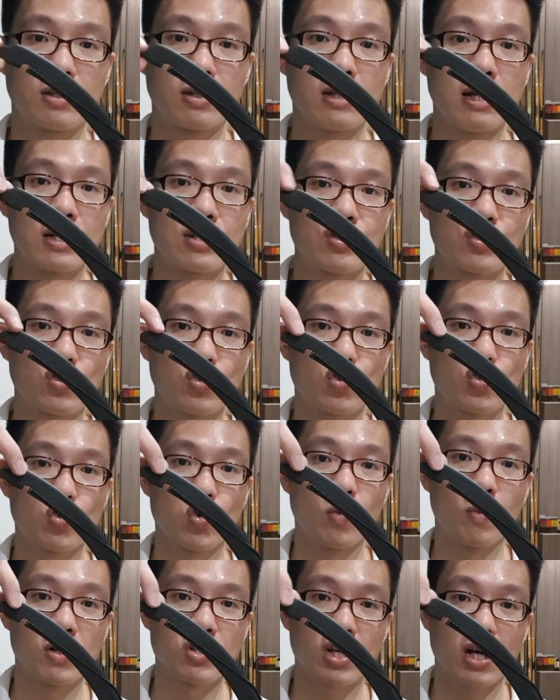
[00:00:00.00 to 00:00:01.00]
There's
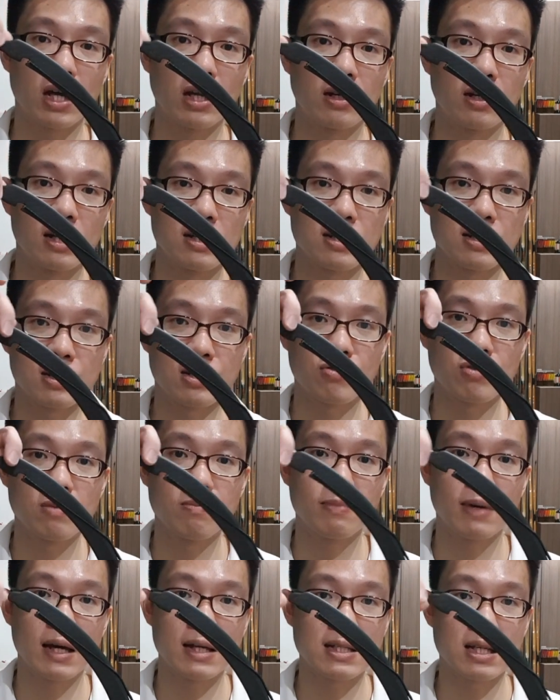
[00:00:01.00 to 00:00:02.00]
so much unnecessary
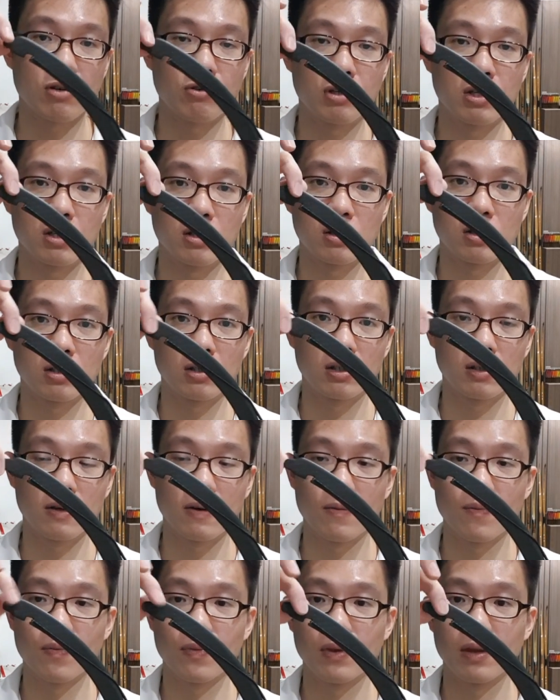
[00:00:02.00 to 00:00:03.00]
mass out here.
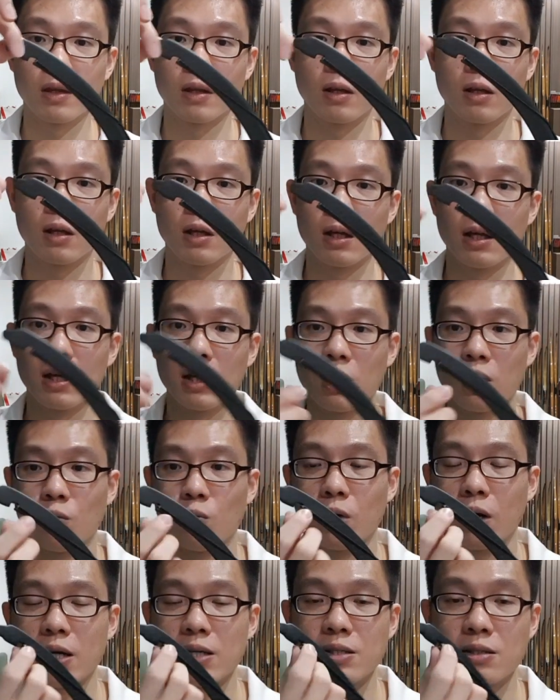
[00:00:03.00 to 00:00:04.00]

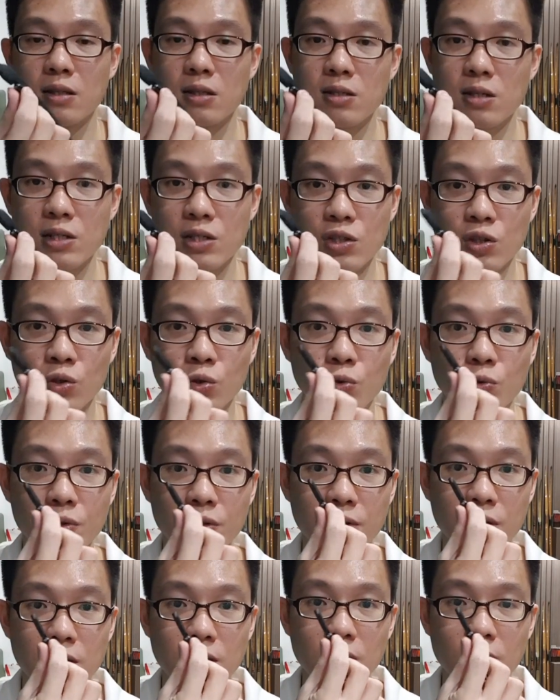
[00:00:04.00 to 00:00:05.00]
Whereas this one is too
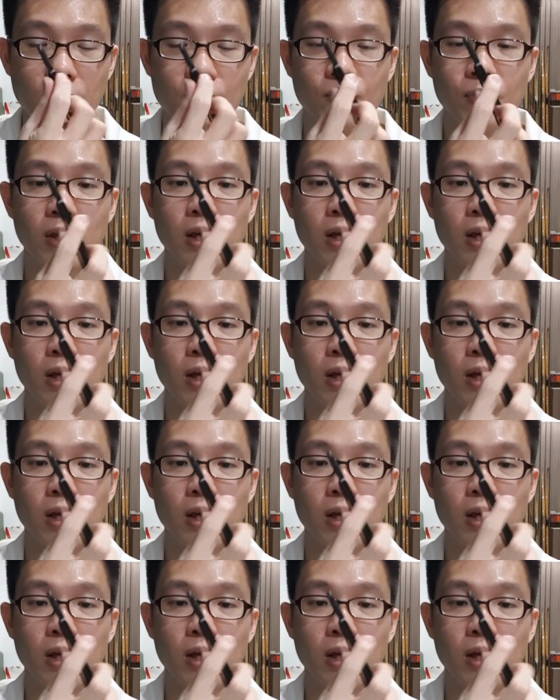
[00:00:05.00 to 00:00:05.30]
thin,